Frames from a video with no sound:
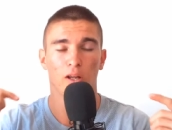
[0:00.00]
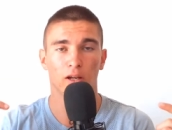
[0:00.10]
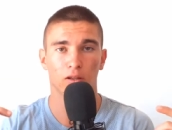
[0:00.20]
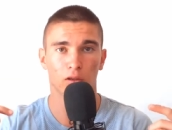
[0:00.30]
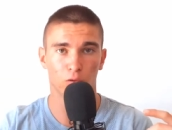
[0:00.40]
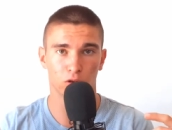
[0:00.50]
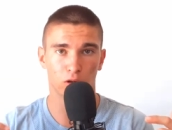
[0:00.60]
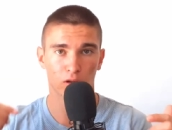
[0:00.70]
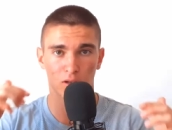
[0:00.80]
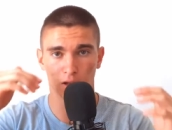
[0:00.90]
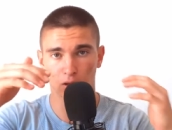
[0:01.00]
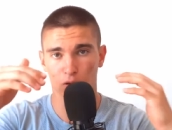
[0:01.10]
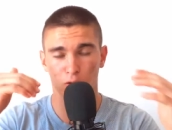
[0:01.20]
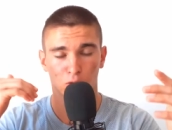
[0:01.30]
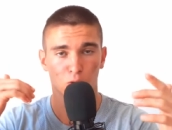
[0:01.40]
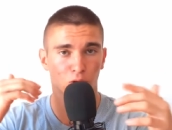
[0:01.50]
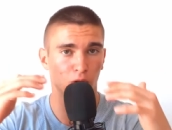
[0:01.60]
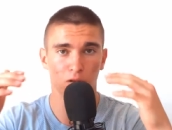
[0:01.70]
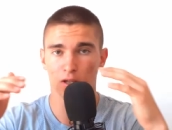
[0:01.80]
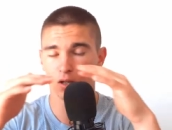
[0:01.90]
connect those dots and th those
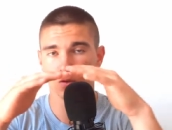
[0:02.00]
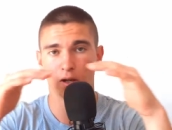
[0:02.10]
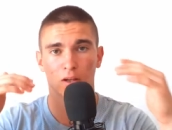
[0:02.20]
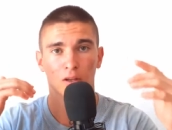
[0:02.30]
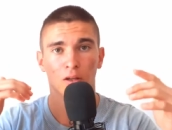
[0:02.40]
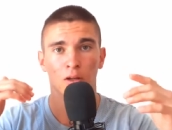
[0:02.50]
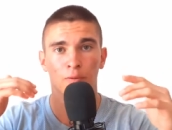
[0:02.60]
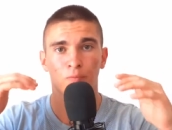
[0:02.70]
dots can connect